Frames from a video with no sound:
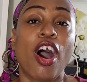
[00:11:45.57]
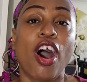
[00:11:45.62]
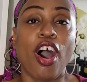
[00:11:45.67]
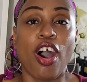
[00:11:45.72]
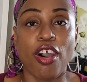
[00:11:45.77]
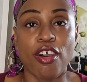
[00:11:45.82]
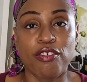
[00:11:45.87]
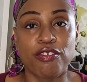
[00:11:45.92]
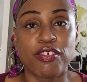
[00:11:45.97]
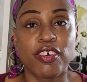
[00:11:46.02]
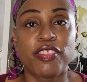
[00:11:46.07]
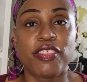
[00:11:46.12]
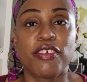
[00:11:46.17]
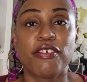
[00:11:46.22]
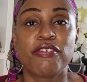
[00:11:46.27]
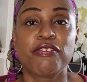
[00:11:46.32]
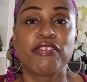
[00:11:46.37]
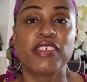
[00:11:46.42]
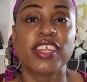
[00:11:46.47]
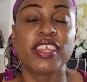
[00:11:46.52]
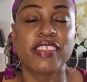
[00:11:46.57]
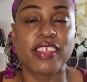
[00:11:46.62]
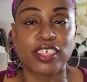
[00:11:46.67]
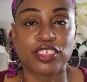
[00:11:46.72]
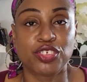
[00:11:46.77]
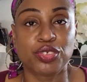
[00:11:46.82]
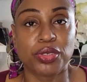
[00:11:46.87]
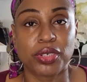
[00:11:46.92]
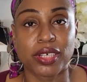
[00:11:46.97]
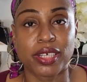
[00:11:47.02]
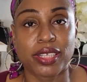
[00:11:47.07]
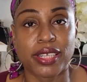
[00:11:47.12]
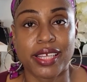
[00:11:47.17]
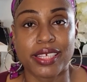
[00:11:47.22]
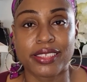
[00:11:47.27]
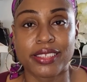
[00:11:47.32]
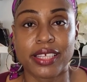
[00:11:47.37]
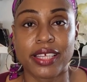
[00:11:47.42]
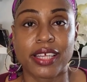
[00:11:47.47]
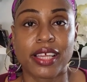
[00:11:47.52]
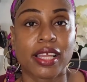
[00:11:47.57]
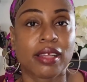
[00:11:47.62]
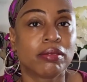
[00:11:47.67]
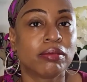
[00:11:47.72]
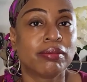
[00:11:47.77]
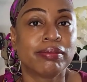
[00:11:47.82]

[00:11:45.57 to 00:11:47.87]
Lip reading: of the fee that you are collecting.